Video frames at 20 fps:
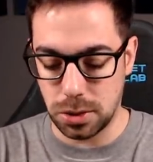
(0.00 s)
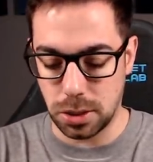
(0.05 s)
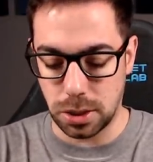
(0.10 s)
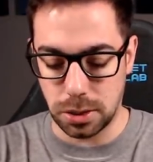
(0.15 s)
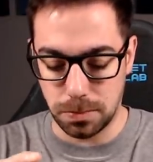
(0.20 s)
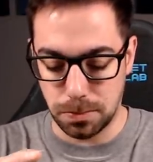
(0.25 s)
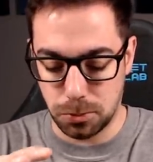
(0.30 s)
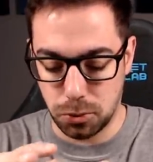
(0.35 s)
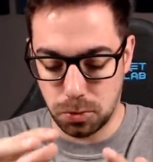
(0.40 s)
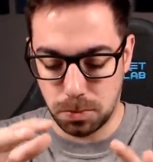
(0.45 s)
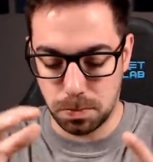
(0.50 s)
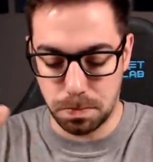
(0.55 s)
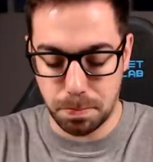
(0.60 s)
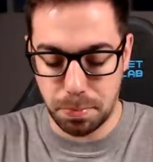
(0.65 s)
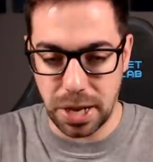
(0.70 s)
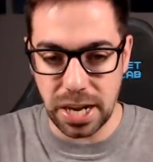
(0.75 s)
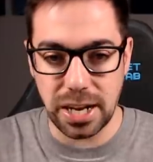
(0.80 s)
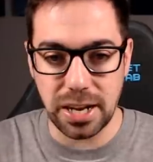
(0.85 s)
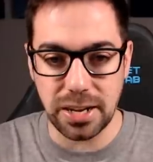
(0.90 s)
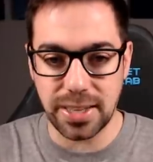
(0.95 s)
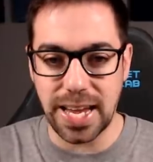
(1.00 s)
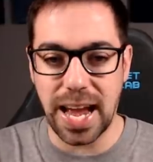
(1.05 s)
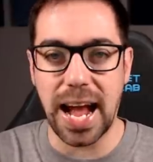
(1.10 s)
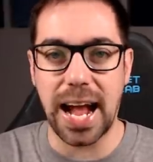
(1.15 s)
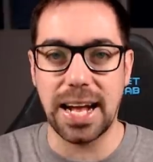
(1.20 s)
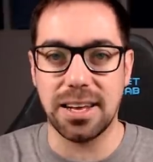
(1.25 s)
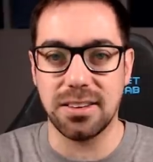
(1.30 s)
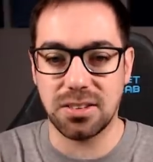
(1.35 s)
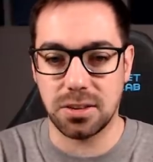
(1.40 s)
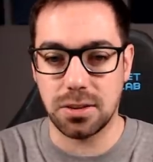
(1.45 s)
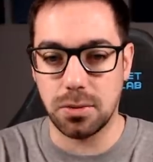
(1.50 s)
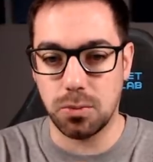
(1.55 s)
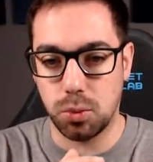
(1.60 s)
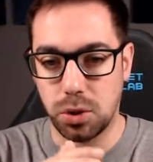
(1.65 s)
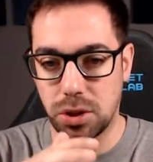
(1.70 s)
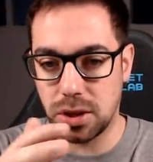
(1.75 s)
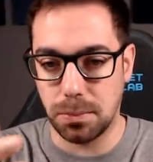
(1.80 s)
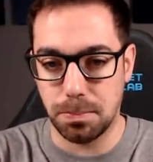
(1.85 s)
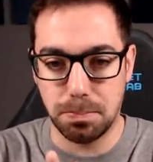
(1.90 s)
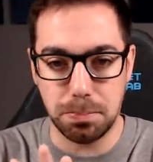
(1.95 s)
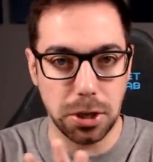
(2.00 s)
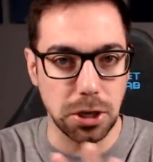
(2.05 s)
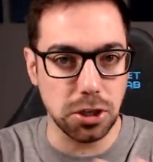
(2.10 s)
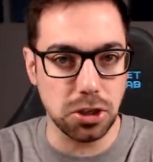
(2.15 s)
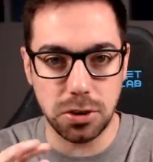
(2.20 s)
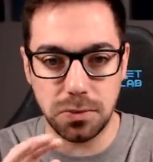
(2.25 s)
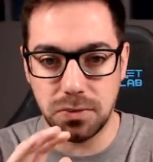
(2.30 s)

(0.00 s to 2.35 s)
a big task with a bunch